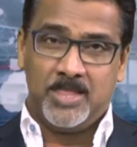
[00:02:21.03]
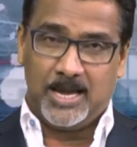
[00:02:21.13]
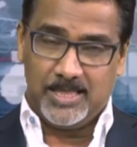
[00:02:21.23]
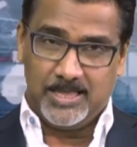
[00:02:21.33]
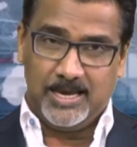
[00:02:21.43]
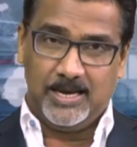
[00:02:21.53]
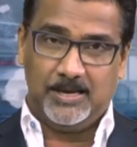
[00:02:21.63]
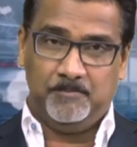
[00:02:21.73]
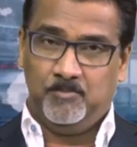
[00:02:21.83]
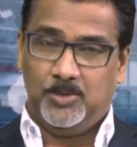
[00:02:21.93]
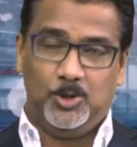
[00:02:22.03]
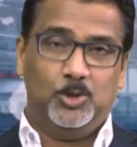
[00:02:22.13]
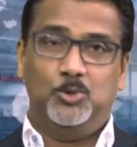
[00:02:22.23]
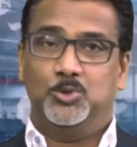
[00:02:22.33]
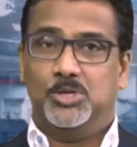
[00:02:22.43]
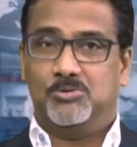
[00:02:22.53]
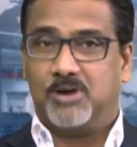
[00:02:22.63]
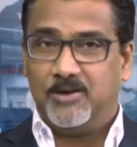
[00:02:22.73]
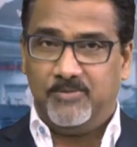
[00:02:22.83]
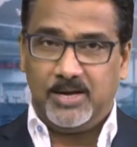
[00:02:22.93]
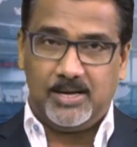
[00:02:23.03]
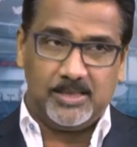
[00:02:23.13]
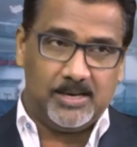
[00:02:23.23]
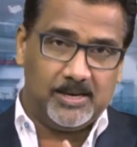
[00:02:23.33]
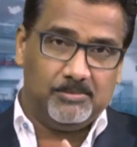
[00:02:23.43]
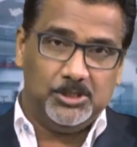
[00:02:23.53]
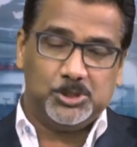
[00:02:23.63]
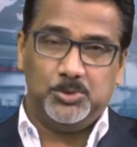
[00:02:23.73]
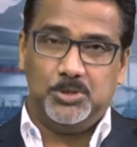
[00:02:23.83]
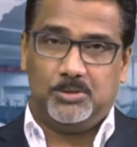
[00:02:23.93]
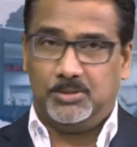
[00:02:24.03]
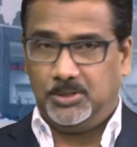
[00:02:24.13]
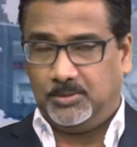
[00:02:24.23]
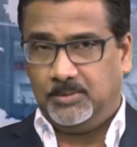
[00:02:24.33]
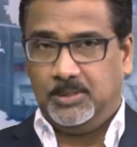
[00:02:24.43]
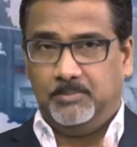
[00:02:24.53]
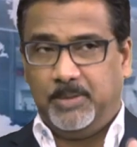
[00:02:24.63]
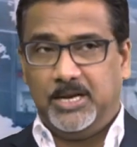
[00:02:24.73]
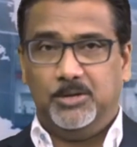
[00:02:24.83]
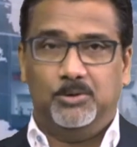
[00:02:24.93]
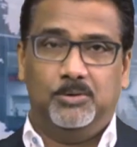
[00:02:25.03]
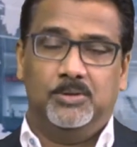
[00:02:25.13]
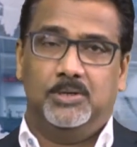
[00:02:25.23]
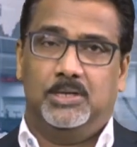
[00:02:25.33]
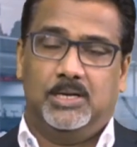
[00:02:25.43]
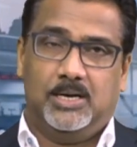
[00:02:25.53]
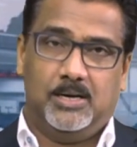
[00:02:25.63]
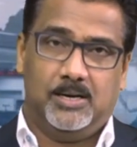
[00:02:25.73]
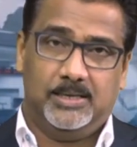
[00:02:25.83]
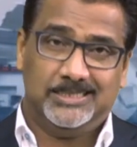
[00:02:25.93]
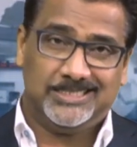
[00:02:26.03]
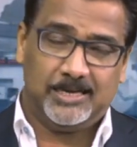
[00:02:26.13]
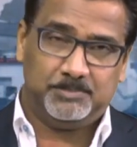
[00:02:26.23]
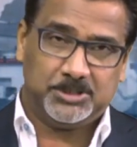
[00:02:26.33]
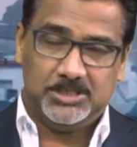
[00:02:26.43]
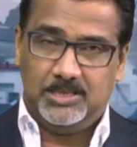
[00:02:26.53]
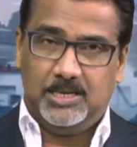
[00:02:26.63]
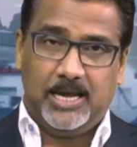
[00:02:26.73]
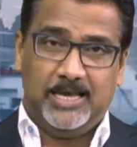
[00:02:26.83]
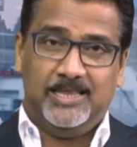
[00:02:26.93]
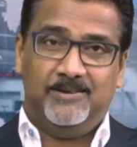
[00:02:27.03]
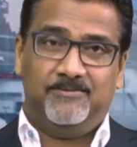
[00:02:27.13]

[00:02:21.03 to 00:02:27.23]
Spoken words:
and they use your driveway and they reach to your patio steps, and